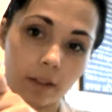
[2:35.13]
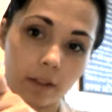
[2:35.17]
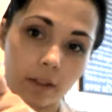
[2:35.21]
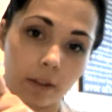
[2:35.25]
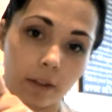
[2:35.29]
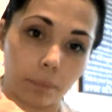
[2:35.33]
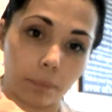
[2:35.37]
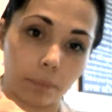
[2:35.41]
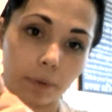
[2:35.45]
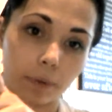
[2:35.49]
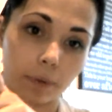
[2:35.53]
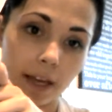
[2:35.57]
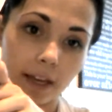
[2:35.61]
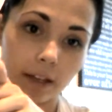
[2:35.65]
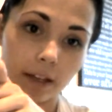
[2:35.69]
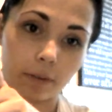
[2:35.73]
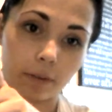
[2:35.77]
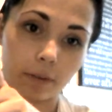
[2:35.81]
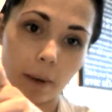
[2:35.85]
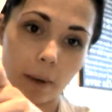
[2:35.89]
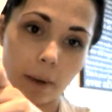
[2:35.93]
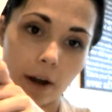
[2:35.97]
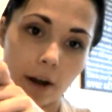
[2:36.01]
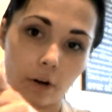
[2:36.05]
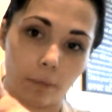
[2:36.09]
The blank
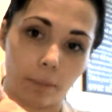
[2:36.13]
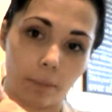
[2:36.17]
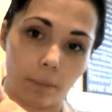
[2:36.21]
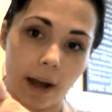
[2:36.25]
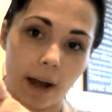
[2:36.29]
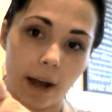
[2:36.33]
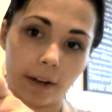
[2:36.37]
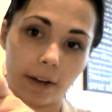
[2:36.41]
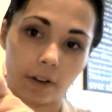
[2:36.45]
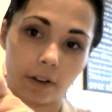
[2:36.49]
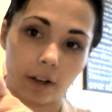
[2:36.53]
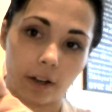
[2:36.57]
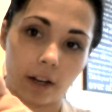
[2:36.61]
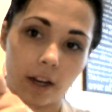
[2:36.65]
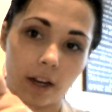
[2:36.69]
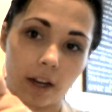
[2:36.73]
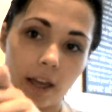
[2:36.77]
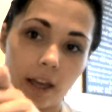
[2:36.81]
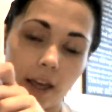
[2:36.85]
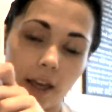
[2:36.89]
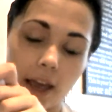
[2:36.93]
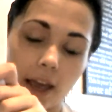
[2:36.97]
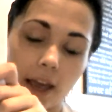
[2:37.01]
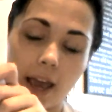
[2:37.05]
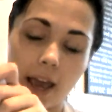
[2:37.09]
spiral binder.
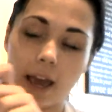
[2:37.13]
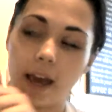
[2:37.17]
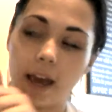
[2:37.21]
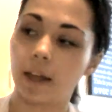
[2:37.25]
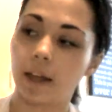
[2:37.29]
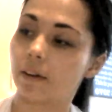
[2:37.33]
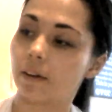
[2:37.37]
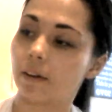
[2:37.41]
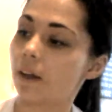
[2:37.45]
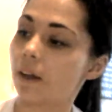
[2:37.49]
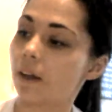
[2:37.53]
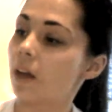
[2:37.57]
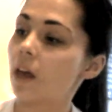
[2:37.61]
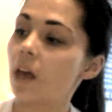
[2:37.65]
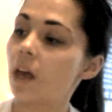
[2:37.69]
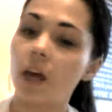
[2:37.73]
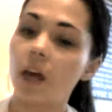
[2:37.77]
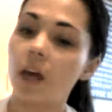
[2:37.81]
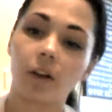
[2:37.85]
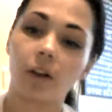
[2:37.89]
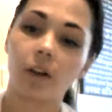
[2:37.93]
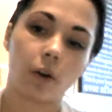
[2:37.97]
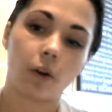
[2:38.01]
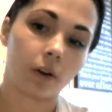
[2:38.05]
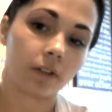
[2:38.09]
And
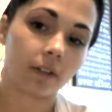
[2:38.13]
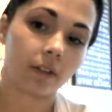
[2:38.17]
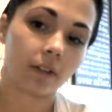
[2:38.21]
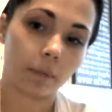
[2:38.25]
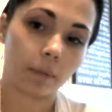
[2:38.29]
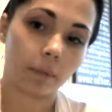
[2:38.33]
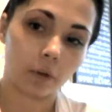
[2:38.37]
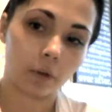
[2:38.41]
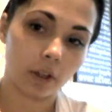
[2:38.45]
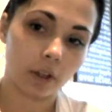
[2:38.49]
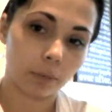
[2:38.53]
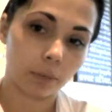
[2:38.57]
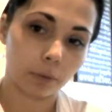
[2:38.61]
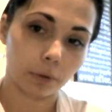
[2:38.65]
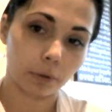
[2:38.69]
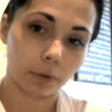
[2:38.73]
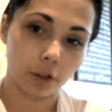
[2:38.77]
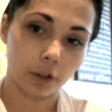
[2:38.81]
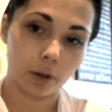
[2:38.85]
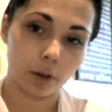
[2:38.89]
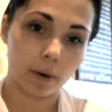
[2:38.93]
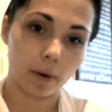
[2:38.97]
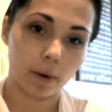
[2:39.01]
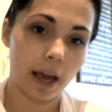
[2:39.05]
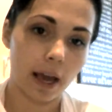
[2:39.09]
notice I'm using
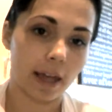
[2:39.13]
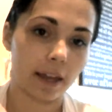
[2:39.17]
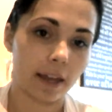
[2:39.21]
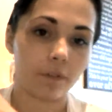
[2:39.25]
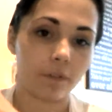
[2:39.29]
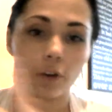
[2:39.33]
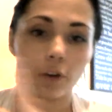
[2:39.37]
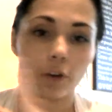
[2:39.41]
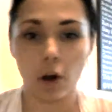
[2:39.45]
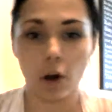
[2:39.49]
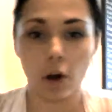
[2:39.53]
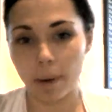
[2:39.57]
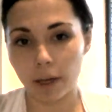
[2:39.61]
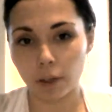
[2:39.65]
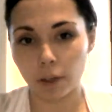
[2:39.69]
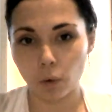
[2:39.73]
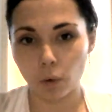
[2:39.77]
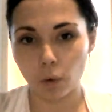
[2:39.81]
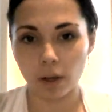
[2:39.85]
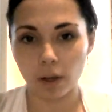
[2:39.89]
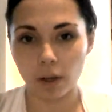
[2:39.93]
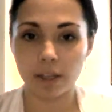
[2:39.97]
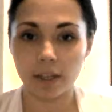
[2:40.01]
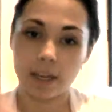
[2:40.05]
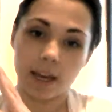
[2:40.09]
blue, and if you go back to
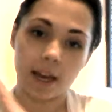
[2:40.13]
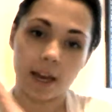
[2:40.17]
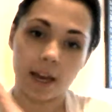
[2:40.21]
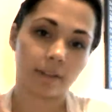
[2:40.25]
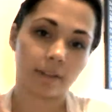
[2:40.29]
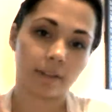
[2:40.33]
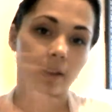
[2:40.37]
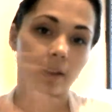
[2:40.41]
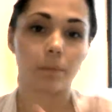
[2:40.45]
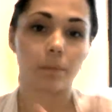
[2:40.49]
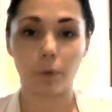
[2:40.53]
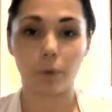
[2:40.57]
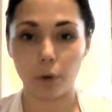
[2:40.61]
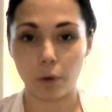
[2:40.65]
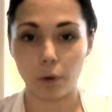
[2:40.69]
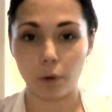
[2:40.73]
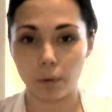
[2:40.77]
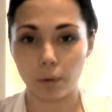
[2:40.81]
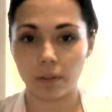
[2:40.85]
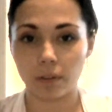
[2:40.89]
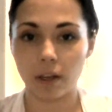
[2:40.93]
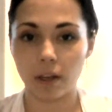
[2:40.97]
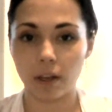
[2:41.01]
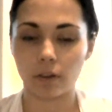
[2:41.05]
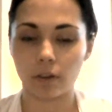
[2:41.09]
our key, I said blue
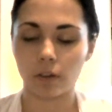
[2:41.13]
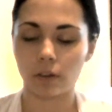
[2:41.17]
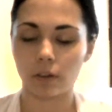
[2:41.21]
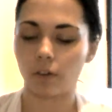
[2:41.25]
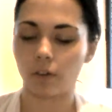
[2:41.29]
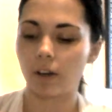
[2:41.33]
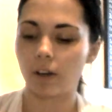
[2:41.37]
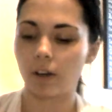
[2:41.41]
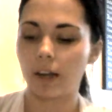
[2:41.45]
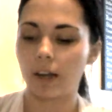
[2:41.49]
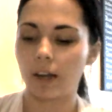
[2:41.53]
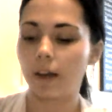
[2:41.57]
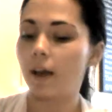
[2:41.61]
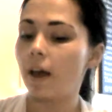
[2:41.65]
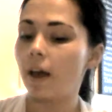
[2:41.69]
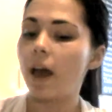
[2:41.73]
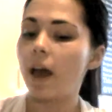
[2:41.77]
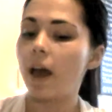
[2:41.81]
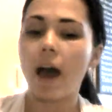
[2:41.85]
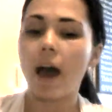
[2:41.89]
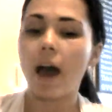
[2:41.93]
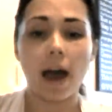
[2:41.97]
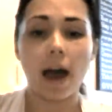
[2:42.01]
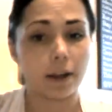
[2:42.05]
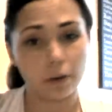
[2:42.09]
was history.
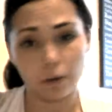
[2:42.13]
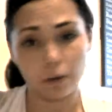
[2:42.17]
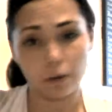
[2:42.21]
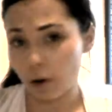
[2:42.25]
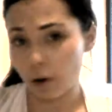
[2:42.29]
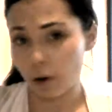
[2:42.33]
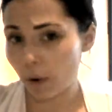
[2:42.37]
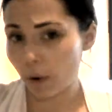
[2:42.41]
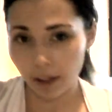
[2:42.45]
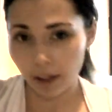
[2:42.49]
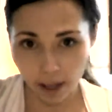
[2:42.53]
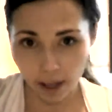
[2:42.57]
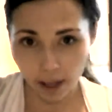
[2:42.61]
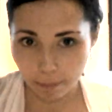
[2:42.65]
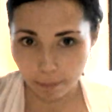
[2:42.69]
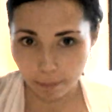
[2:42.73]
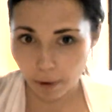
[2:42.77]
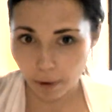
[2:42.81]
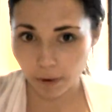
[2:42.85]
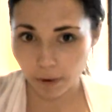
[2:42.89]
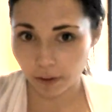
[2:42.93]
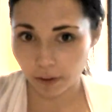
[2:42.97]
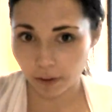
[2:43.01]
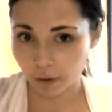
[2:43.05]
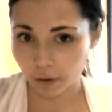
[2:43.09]
I don't know a lot
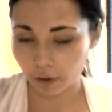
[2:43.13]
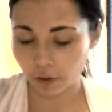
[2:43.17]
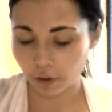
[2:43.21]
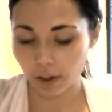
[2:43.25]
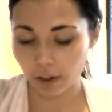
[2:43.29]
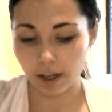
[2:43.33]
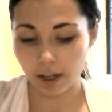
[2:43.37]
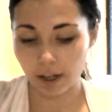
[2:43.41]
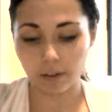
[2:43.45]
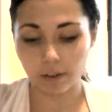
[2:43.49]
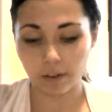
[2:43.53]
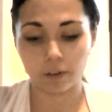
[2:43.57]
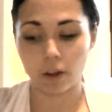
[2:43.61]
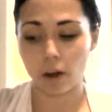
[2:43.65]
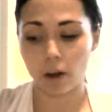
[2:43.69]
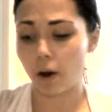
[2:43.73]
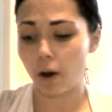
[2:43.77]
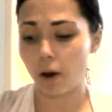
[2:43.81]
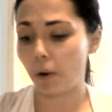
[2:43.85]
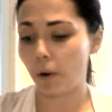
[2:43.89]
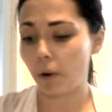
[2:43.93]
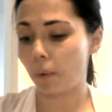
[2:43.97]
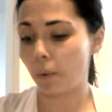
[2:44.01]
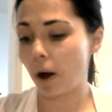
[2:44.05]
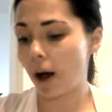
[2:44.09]
about history,
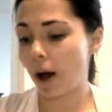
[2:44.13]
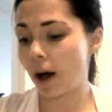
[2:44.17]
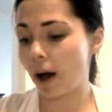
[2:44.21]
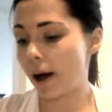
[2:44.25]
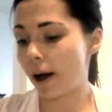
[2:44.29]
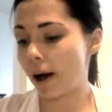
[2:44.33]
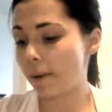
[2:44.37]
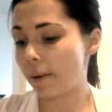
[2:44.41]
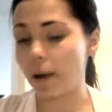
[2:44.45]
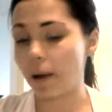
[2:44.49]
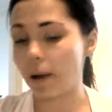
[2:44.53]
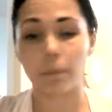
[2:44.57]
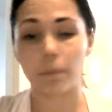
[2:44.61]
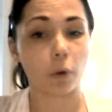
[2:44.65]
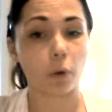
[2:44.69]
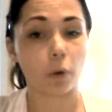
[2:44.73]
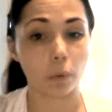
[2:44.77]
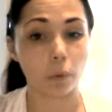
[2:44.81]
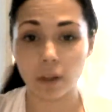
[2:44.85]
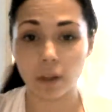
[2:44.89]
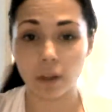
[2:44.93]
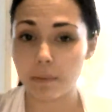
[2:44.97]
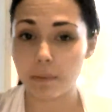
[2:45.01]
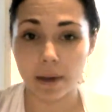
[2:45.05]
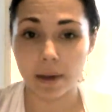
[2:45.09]
so I'm
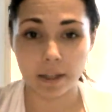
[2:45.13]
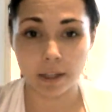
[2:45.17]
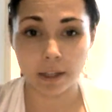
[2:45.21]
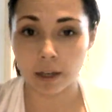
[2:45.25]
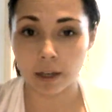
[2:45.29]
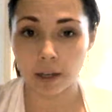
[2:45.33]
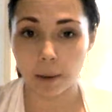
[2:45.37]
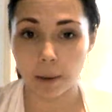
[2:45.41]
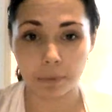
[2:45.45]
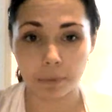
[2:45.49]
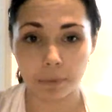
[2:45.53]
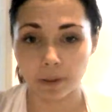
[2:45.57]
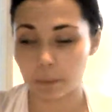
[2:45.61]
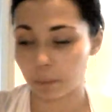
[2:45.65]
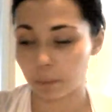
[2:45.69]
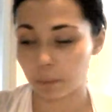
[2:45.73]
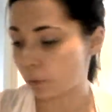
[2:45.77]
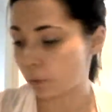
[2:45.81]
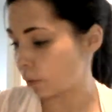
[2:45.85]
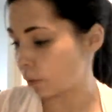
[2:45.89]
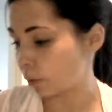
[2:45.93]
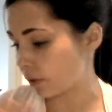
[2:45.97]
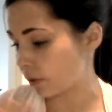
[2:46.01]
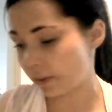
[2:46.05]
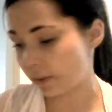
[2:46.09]
totally making up some
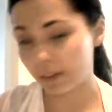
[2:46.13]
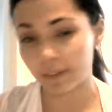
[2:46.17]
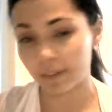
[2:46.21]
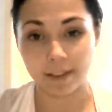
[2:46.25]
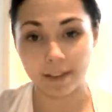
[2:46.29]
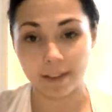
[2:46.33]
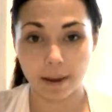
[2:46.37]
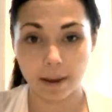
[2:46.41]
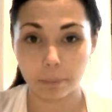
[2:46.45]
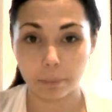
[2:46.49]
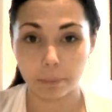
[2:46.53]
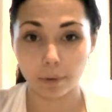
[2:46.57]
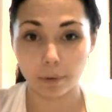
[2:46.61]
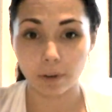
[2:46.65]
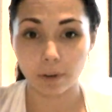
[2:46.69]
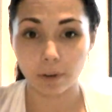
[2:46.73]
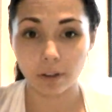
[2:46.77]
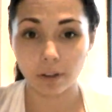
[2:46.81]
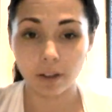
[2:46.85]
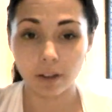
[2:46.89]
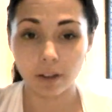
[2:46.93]
sort of example.